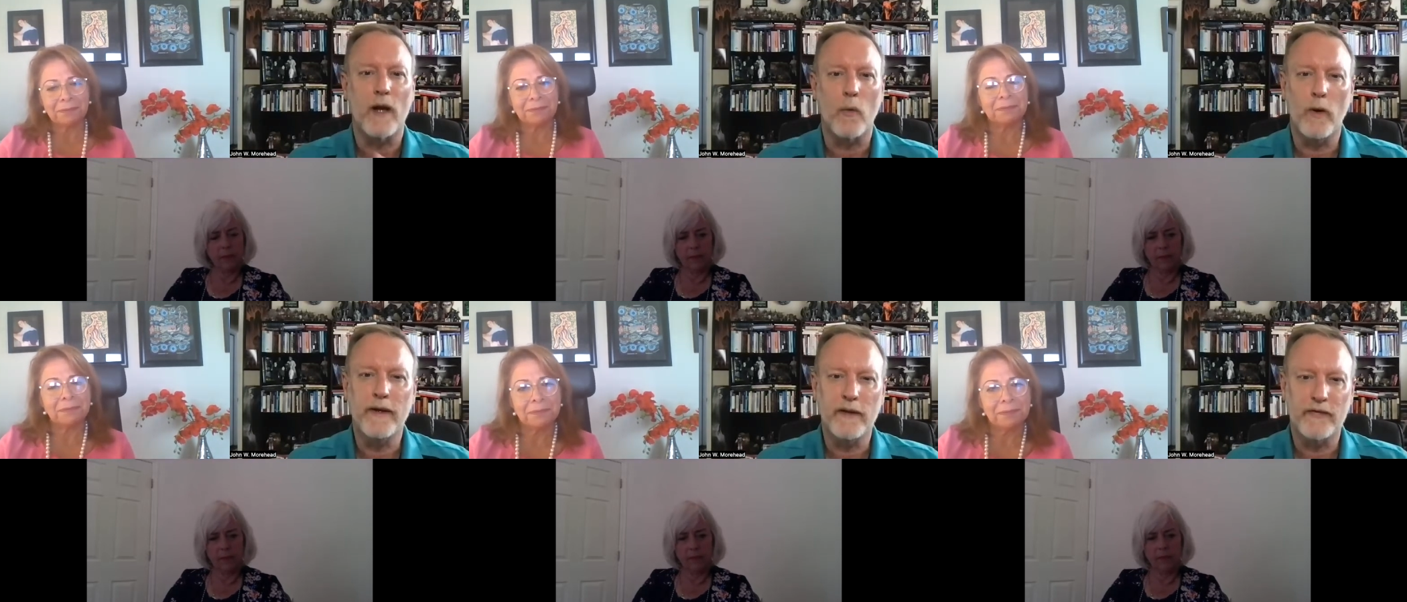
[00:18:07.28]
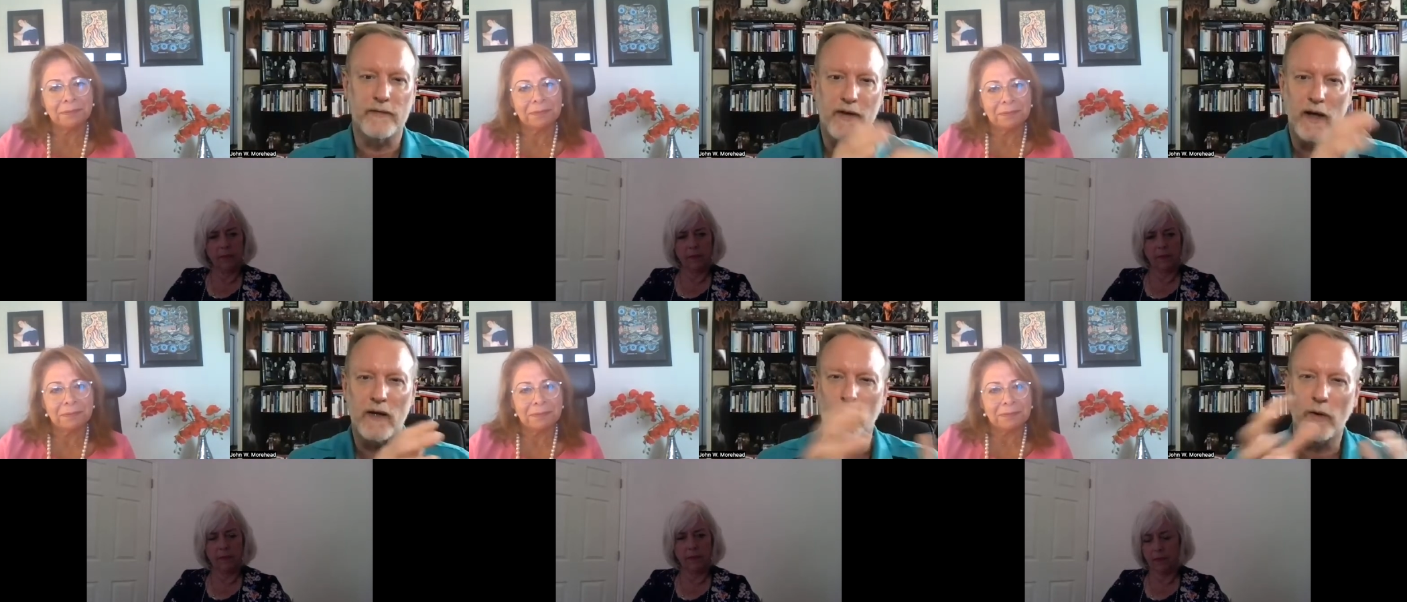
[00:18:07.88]
Speaker 1: that oneness of
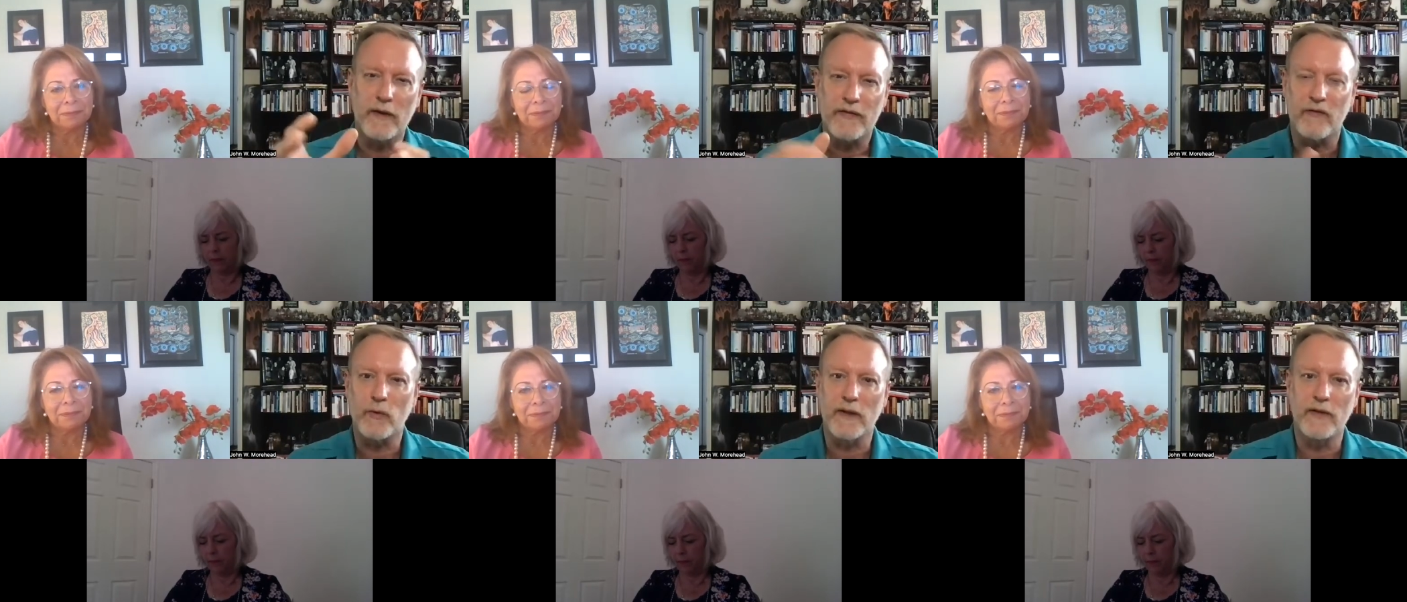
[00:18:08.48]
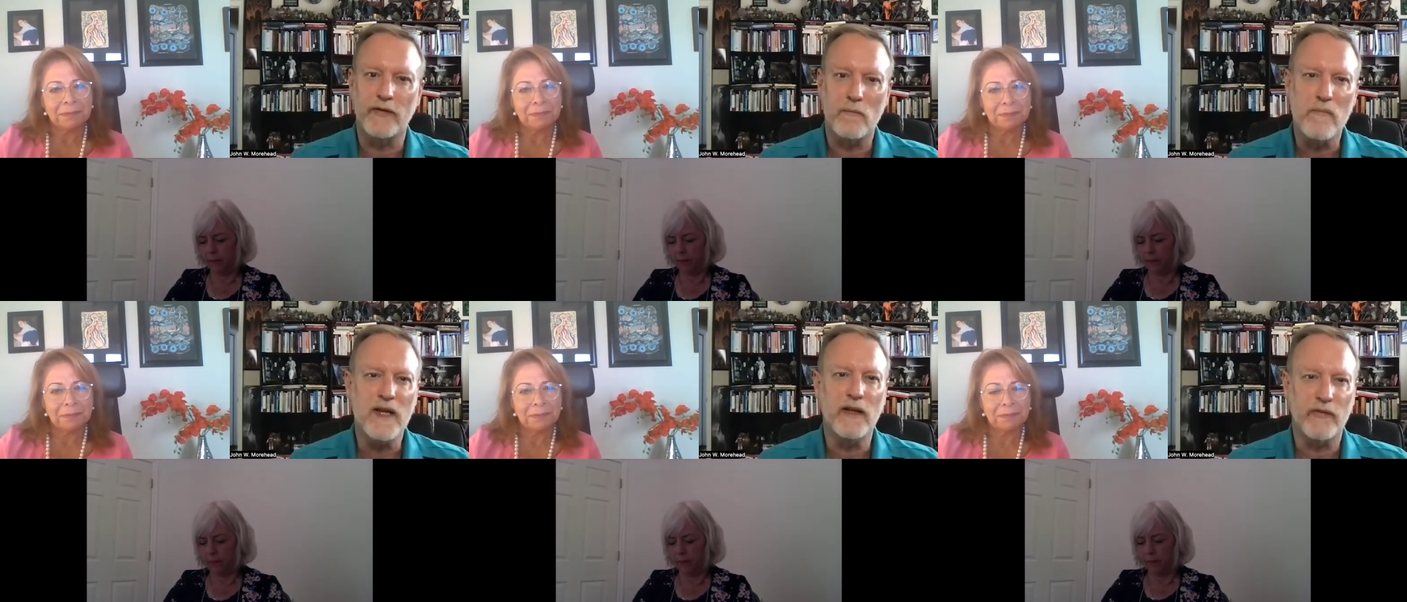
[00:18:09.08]
God and oneness of religion
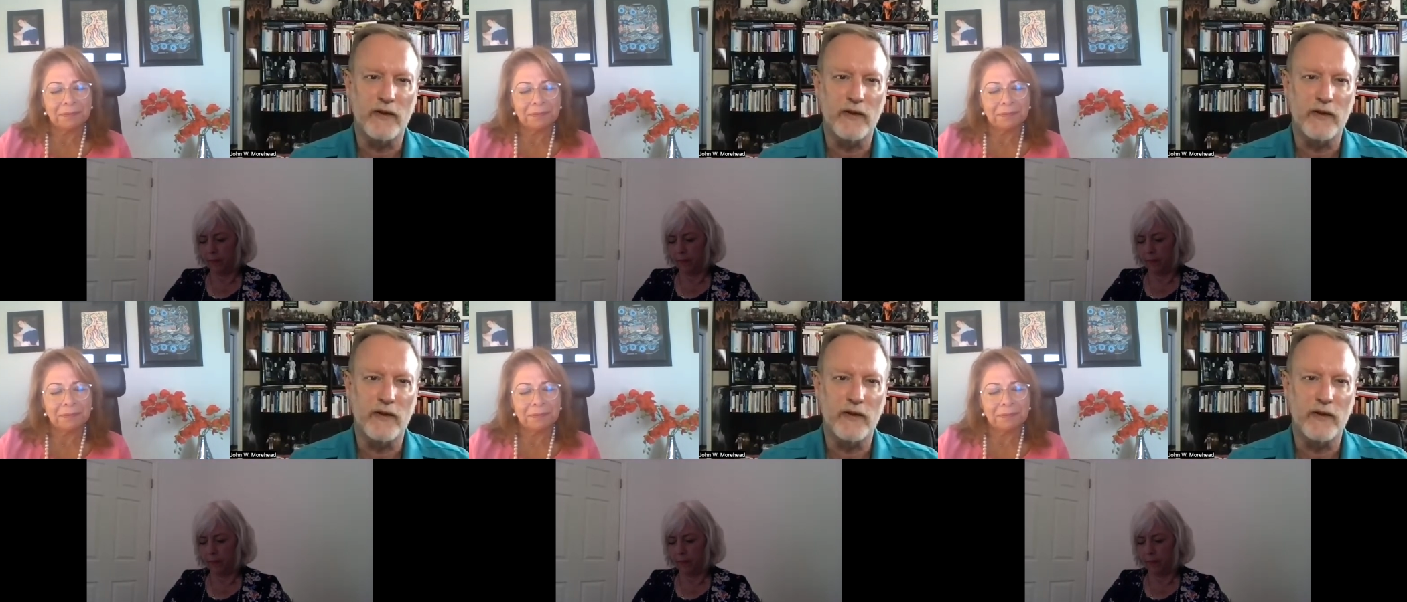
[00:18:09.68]
means